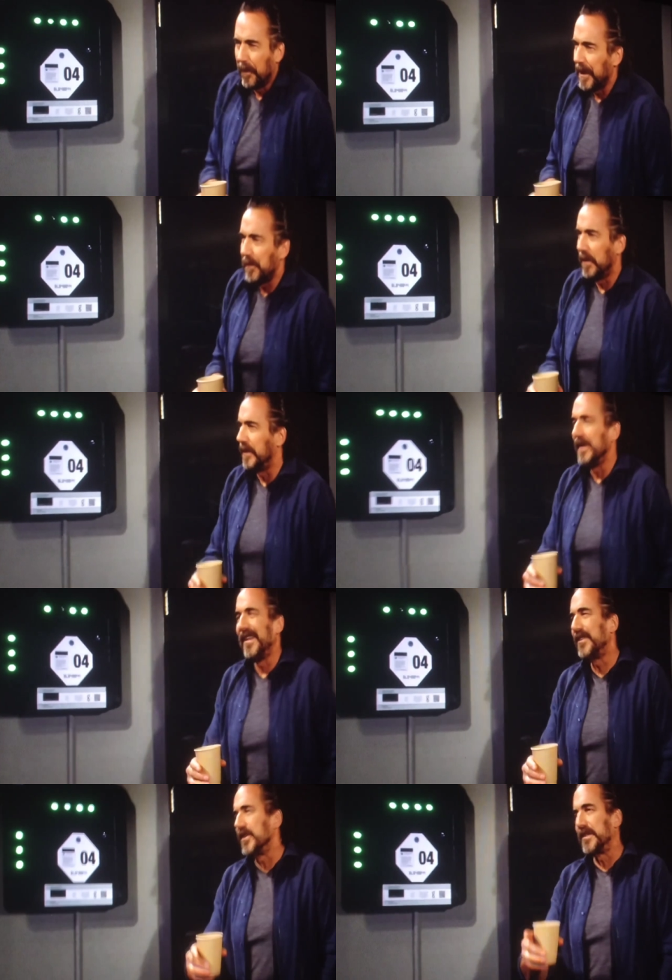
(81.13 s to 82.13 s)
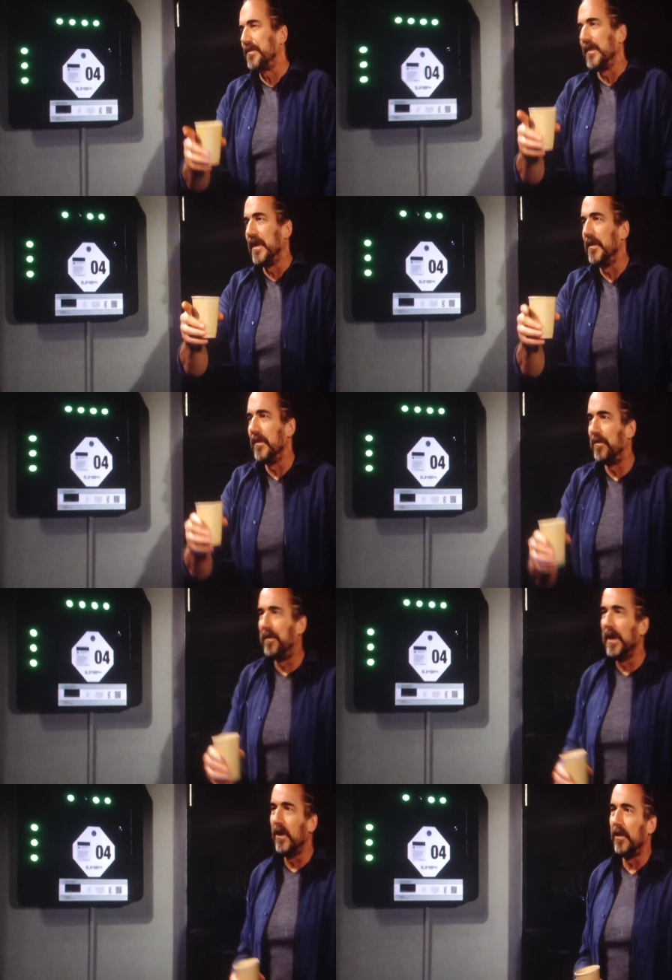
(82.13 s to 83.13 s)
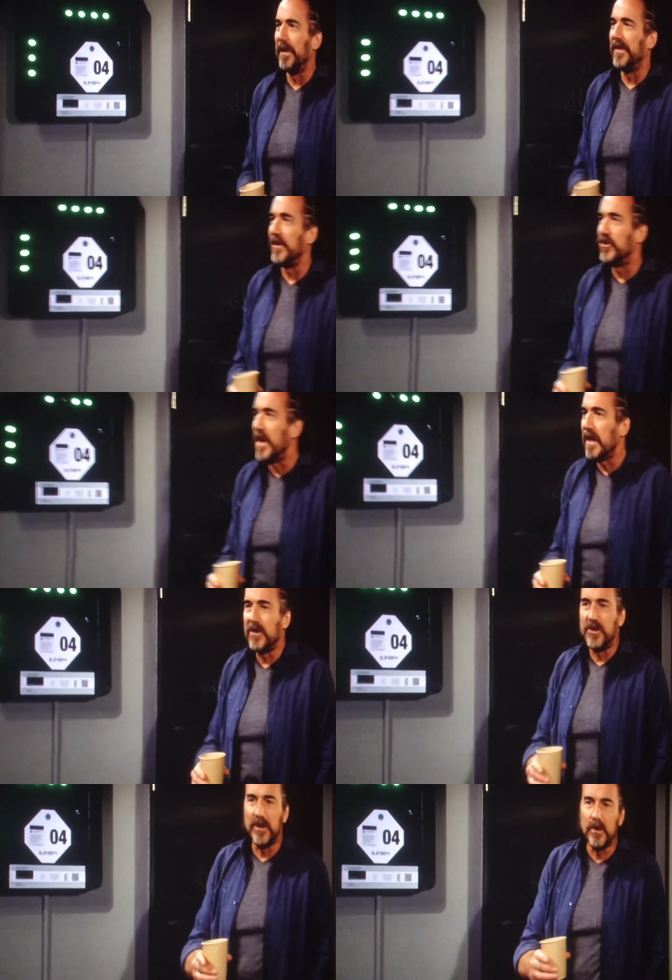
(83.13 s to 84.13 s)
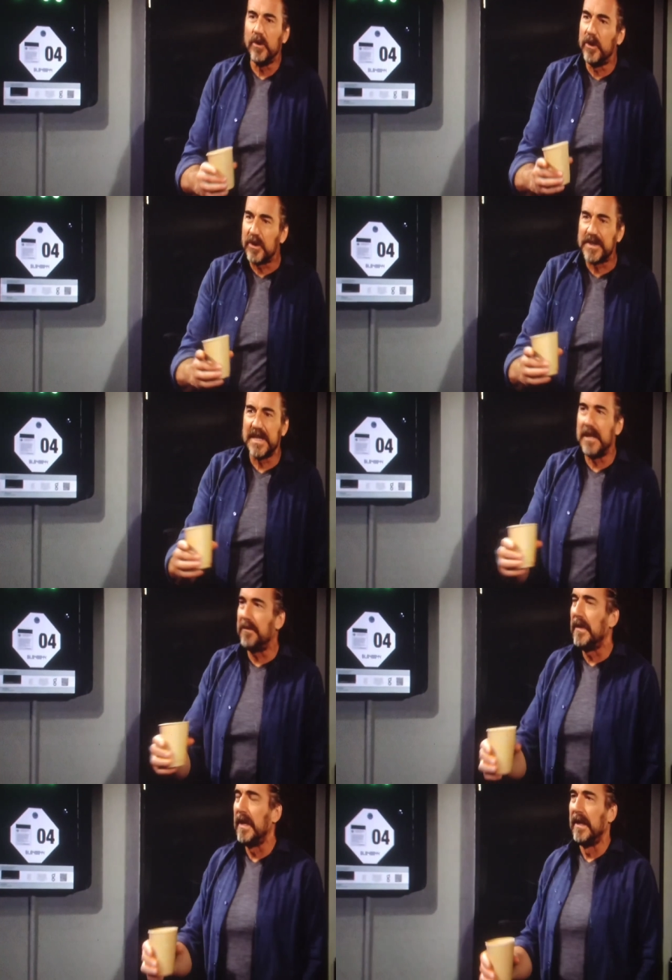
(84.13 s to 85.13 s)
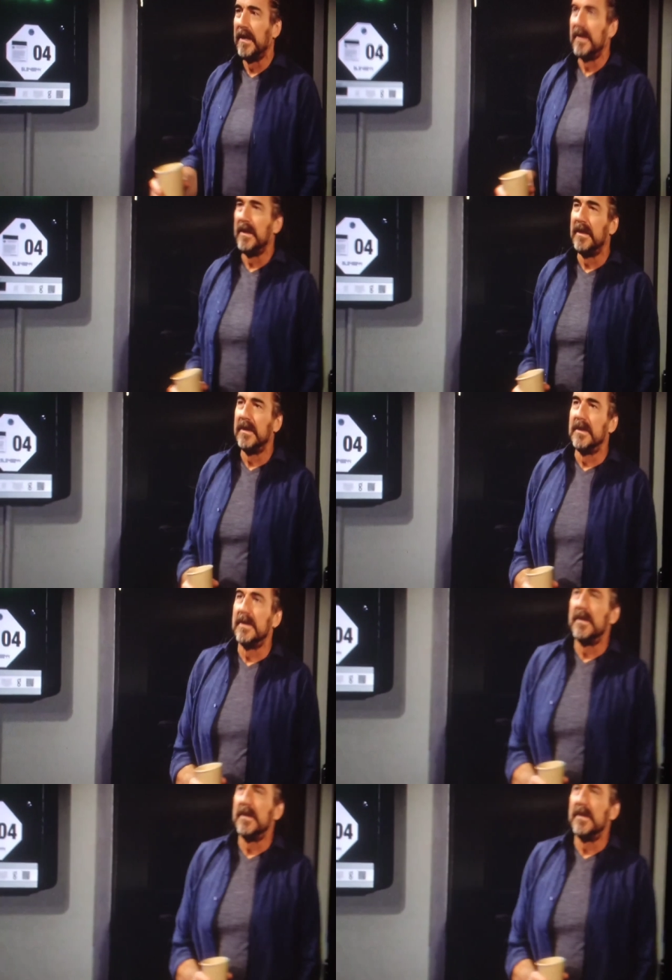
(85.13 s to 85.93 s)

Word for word: all the people, not just Bill, but the judge, you, your team. Don't forget you.